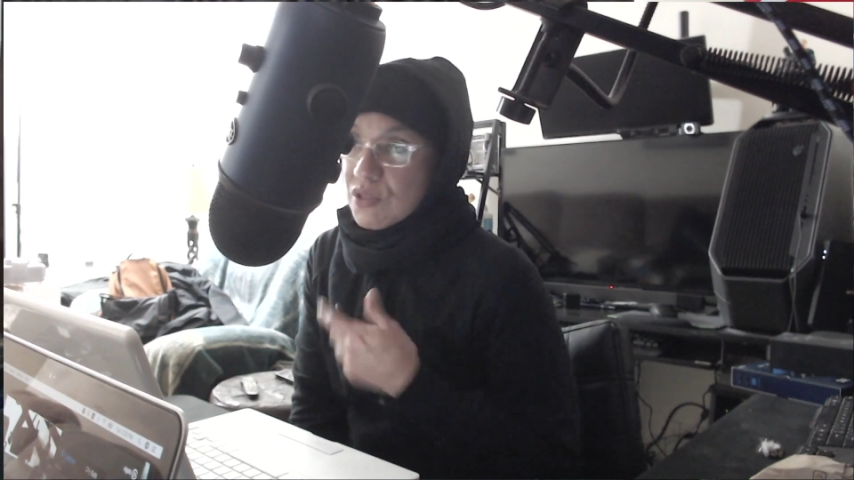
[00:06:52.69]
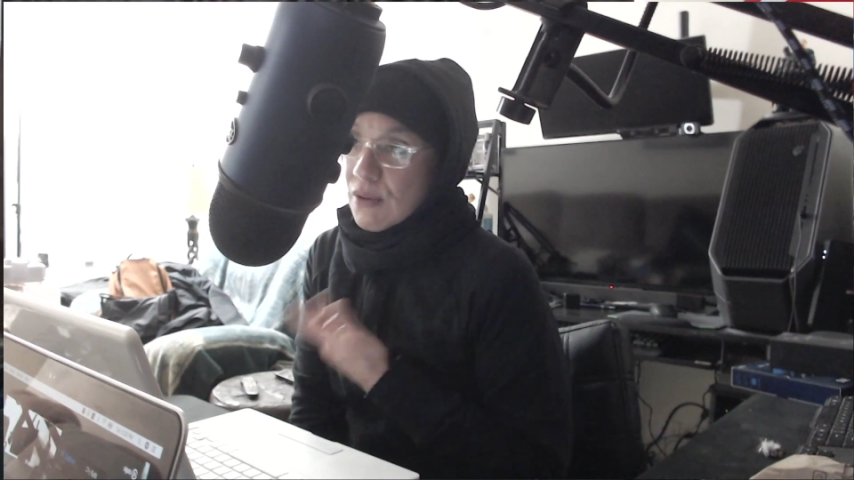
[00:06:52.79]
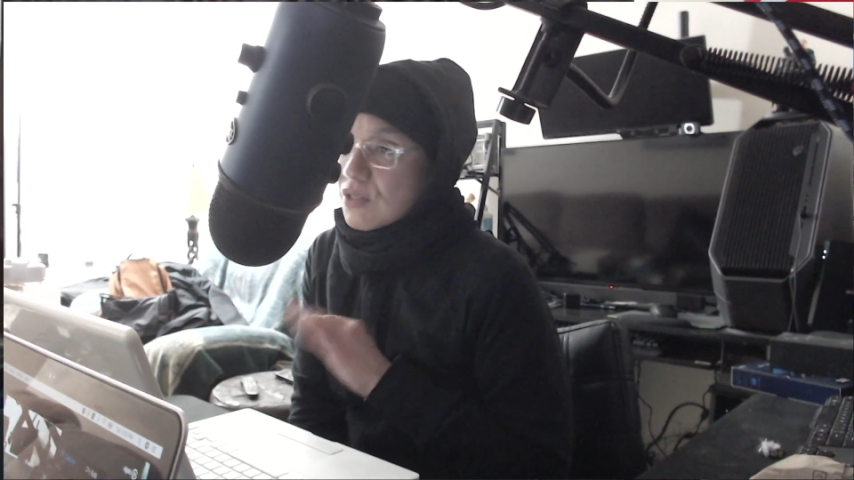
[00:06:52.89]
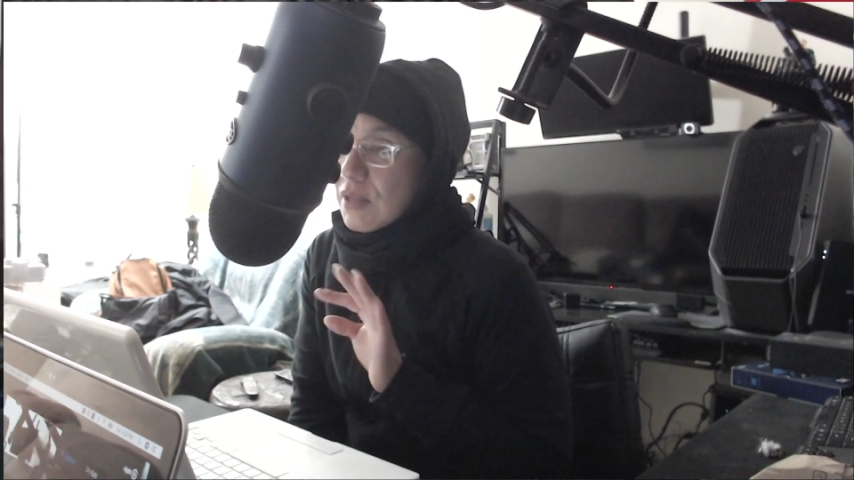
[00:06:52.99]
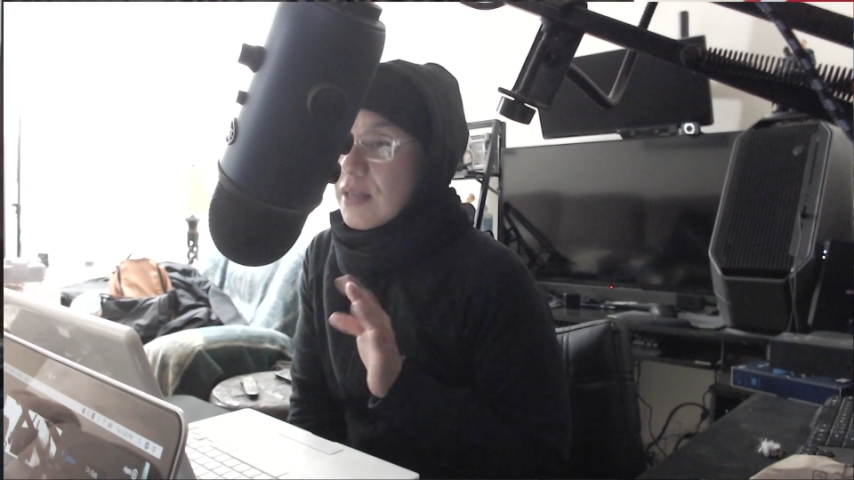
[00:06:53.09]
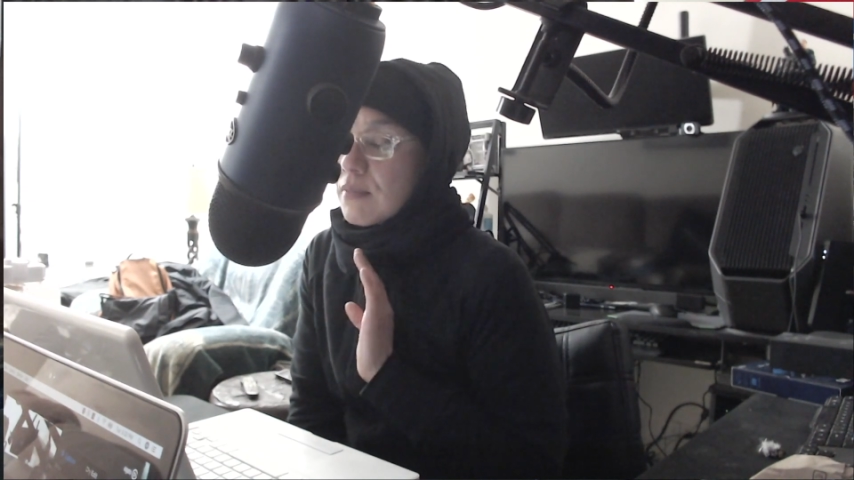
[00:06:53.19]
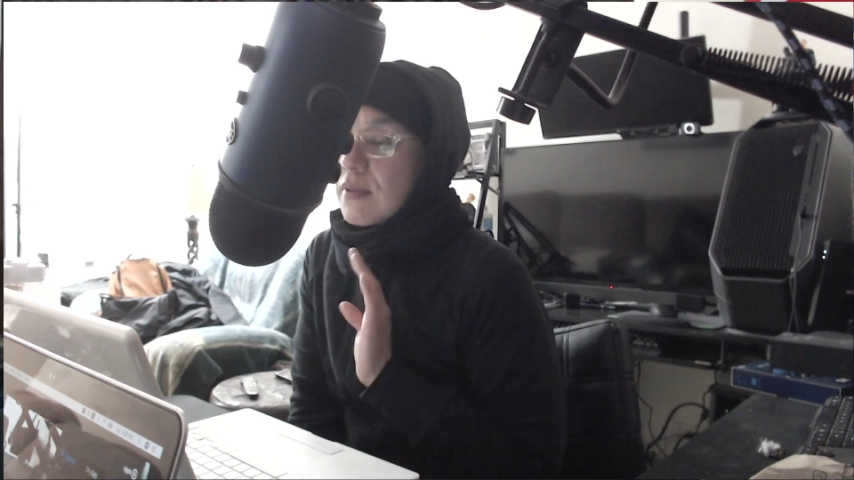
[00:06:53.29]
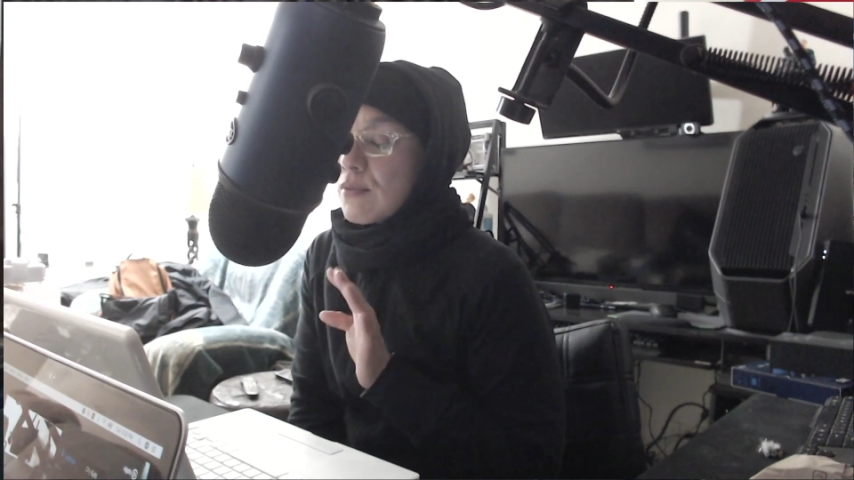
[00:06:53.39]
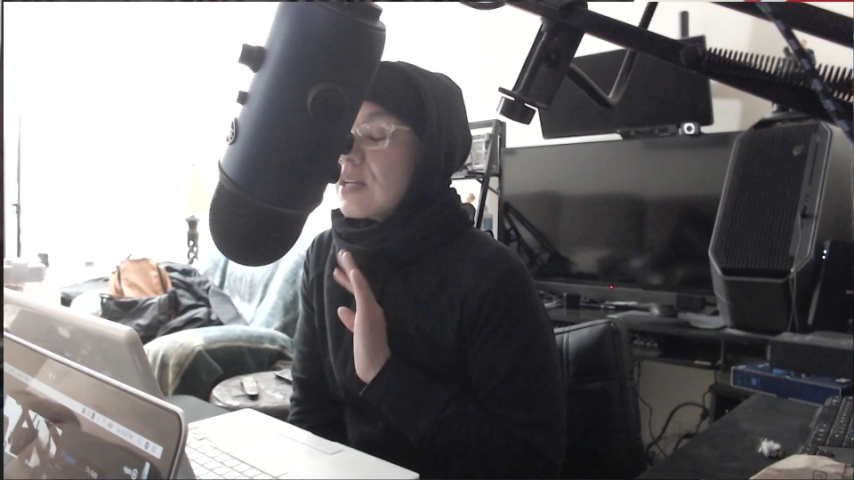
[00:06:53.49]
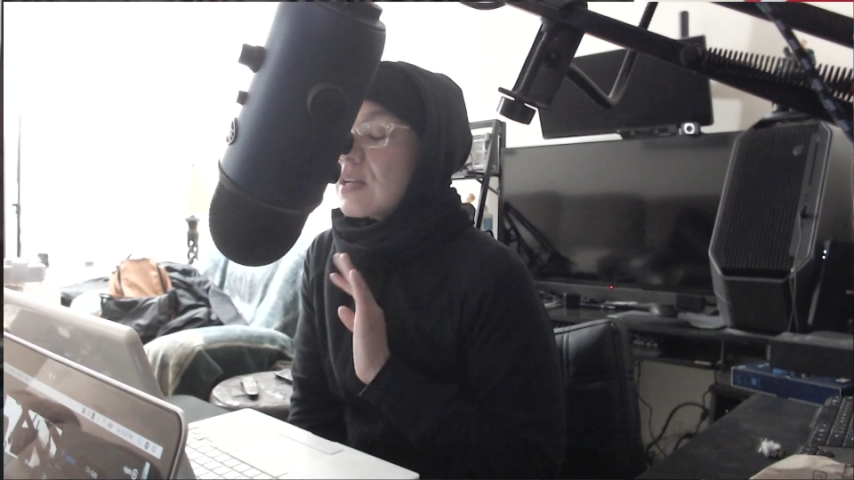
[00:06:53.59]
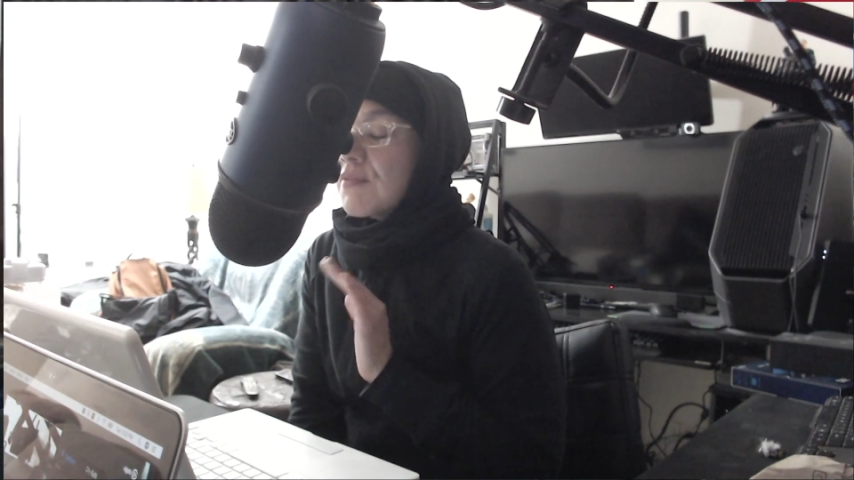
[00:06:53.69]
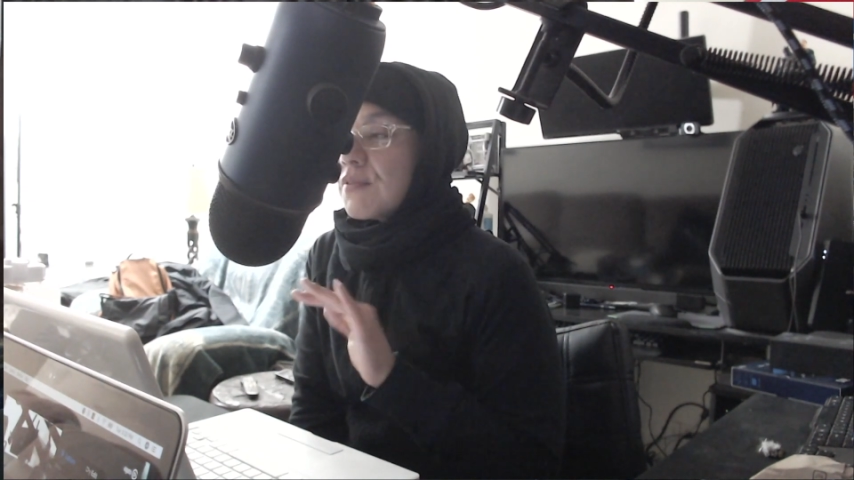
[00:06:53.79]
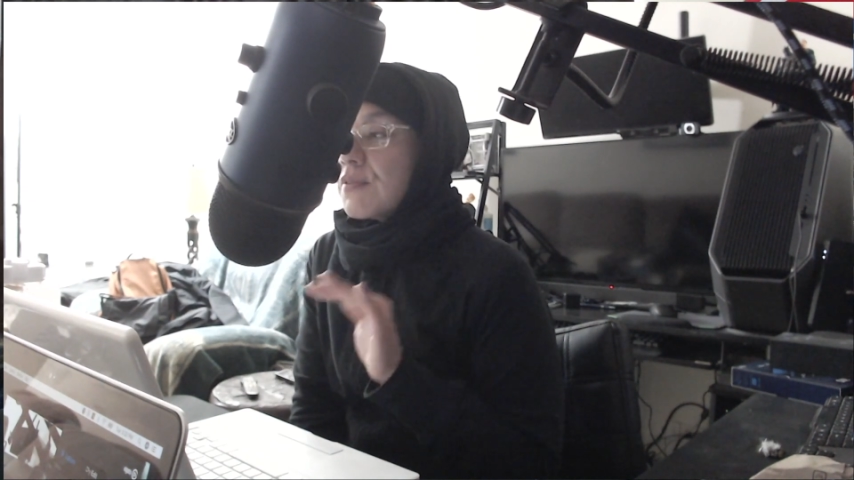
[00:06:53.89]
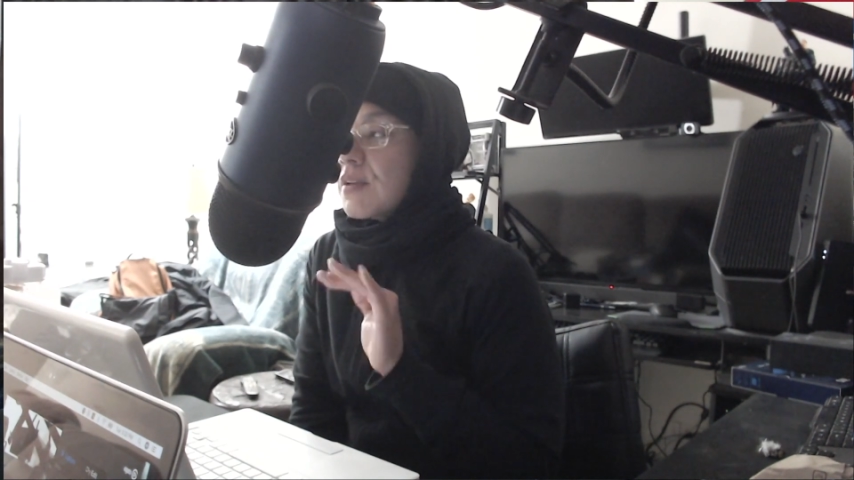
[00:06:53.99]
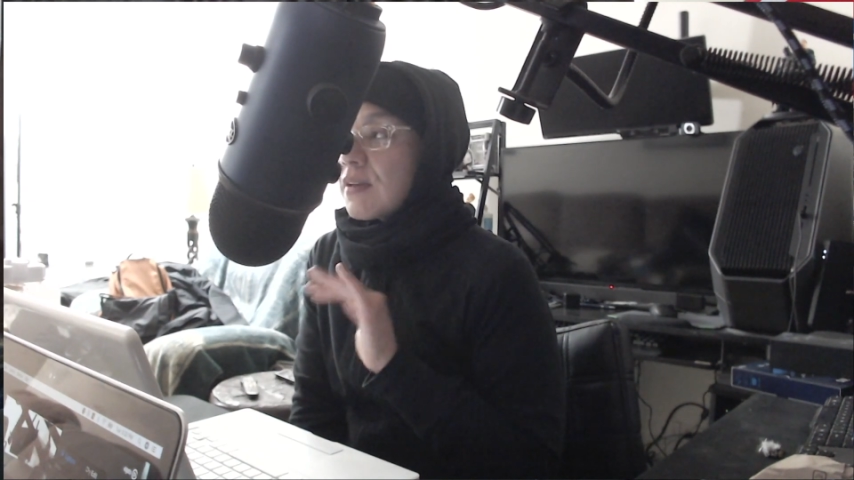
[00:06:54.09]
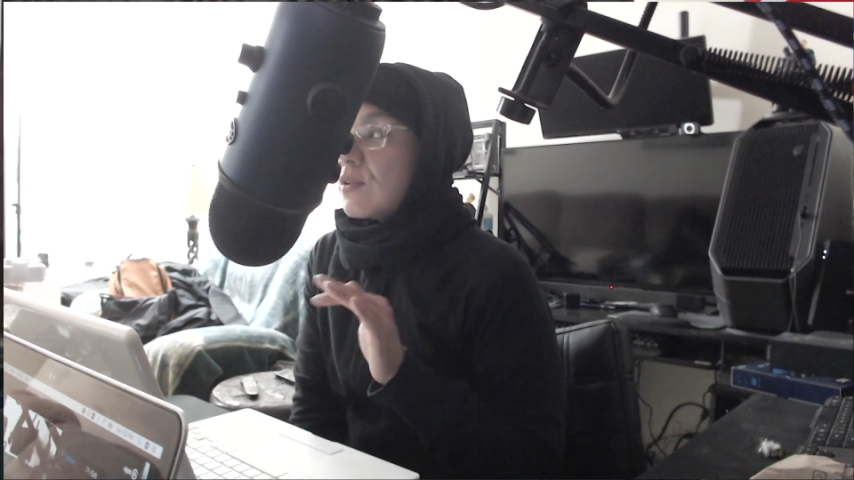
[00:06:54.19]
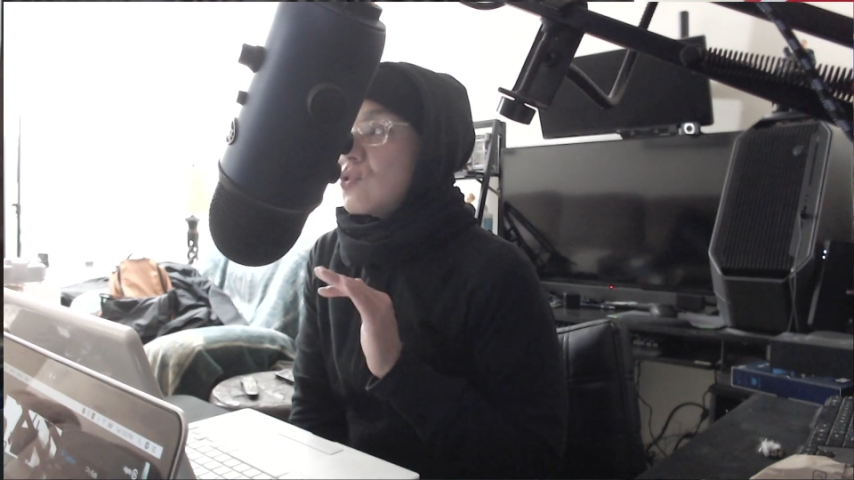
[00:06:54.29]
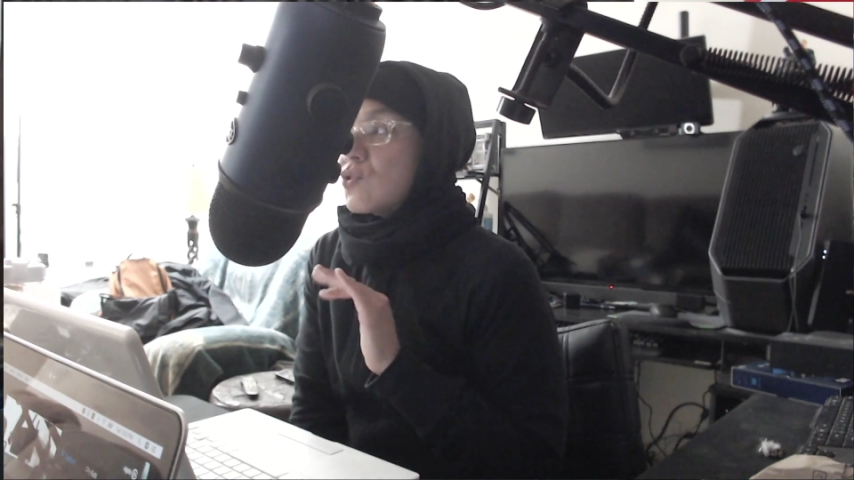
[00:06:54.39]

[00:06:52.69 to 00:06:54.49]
like a very heavy